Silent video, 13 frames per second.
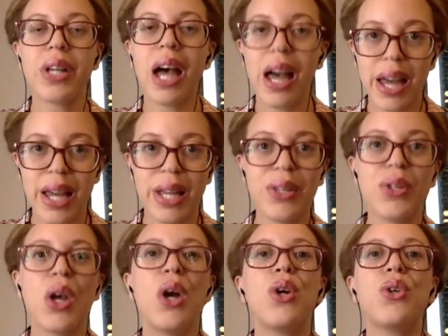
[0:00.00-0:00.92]

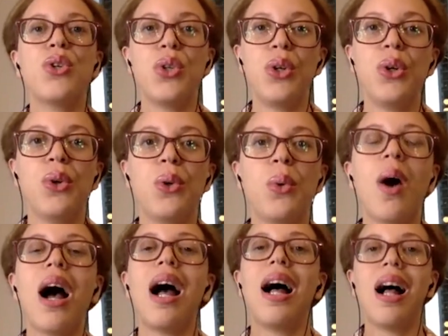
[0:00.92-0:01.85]
ties to
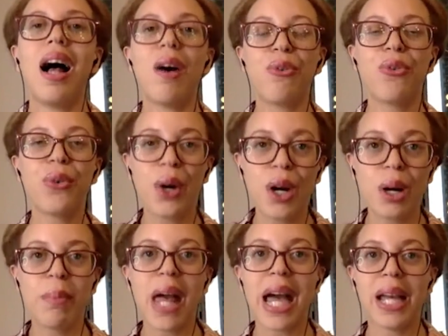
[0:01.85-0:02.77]
a
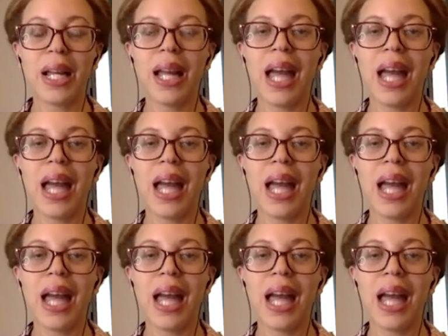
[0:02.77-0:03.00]
firm that